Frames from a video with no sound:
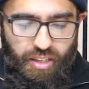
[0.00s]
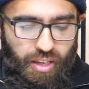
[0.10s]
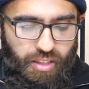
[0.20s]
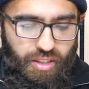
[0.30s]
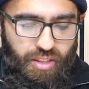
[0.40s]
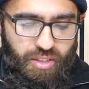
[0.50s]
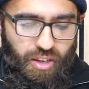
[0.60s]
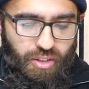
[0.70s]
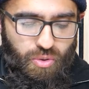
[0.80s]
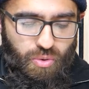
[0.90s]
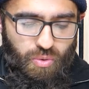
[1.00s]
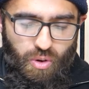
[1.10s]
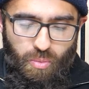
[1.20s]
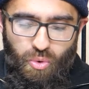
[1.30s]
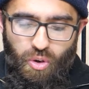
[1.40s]
hadith he cites
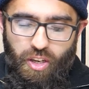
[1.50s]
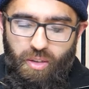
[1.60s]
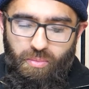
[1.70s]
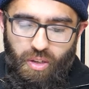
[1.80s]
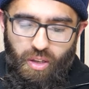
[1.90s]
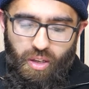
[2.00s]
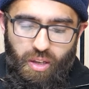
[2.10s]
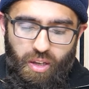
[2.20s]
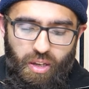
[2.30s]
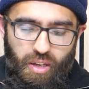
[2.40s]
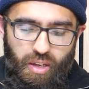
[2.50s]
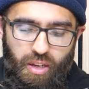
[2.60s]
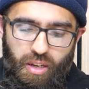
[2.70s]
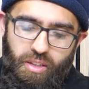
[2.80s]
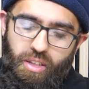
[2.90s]
to Abu Nu'aym,
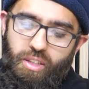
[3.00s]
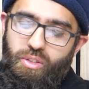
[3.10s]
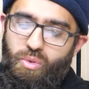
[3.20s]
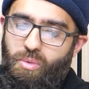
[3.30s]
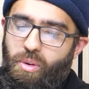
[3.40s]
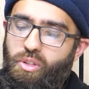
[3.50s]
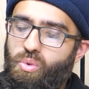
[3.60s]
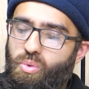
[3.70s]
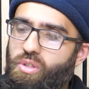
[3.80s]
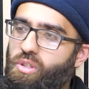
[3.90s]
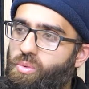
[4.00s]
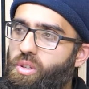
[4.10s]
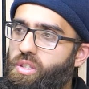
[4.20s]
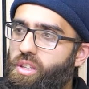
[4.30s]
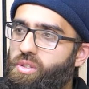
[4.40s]
and then to some other sources as well
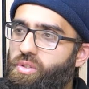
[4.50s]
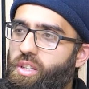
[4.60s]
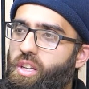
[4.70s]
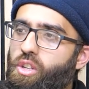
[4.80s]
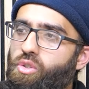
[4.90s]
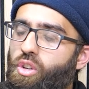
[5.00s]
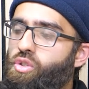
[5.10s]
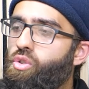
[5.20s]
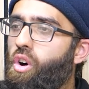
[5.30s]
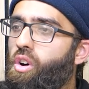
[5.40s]
he cites, right? Okay. So it's not.